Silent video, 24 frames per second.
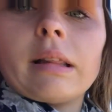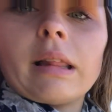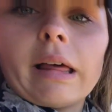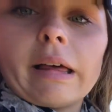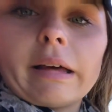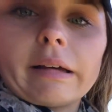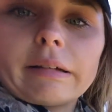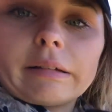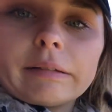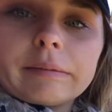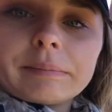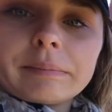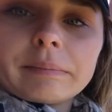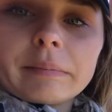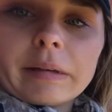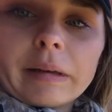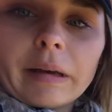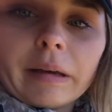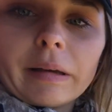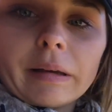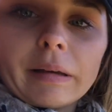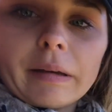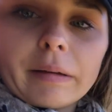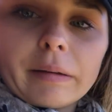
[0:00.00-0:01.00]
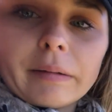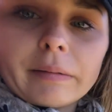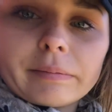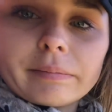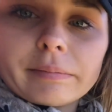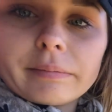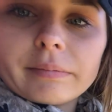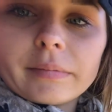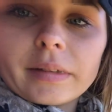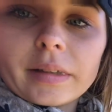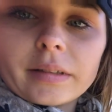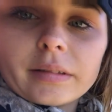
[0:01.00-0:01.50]
like,
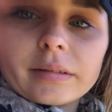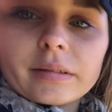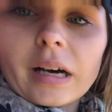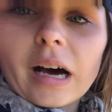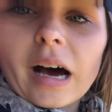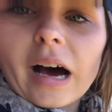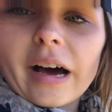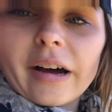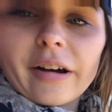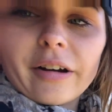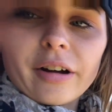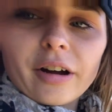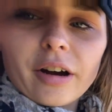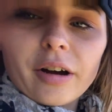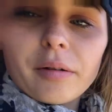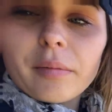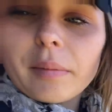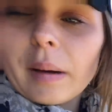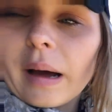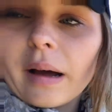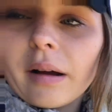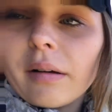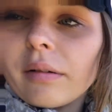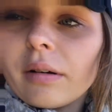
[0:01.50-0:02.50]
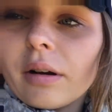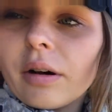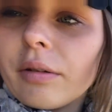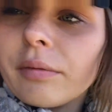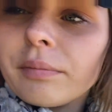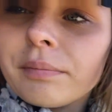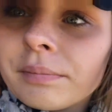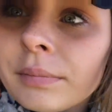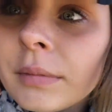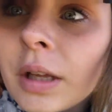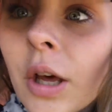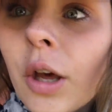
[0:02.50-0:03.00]
like higher up. I don't know.